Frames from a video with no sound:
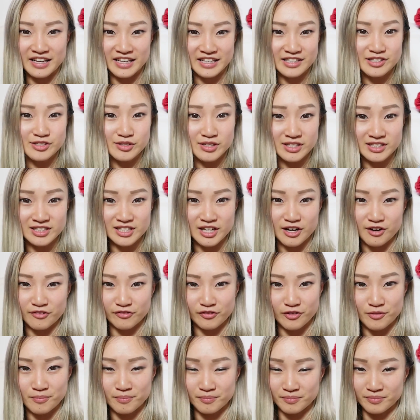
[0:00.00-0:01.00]
guess you can tell
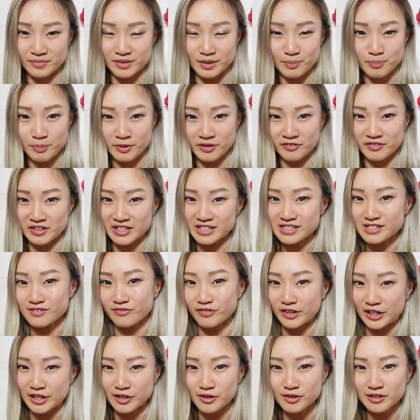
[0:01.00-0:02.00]
from the previous
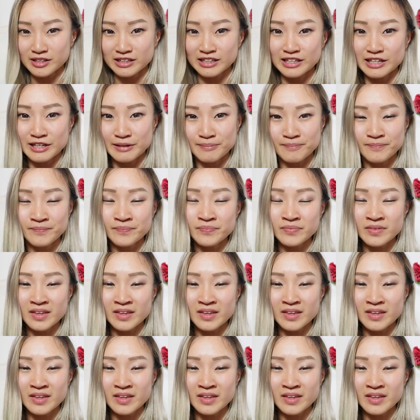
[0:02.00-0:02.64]
video clip